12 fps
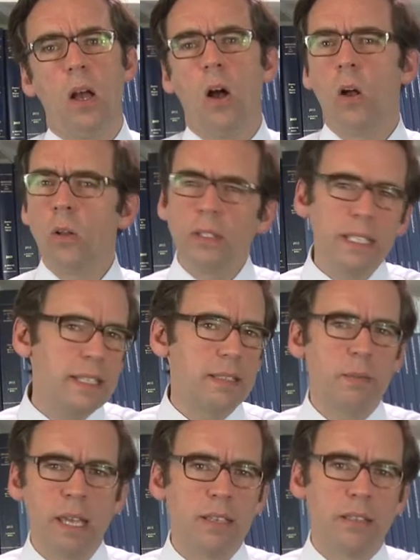All
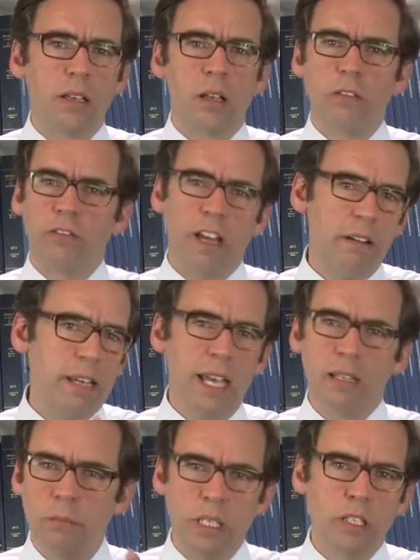these may sound very
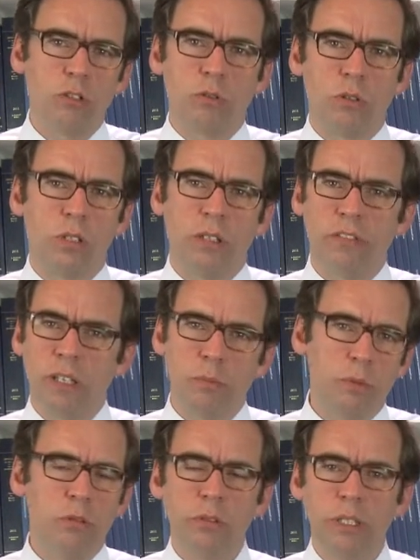administrative and
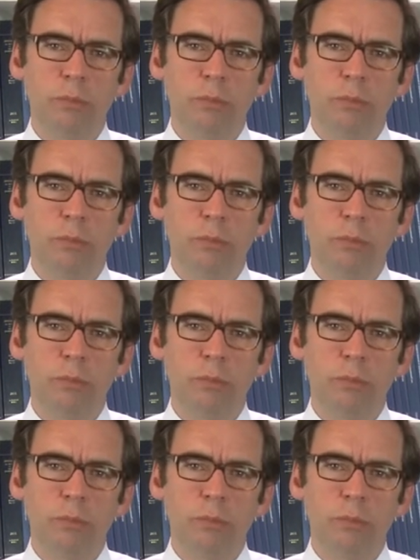purely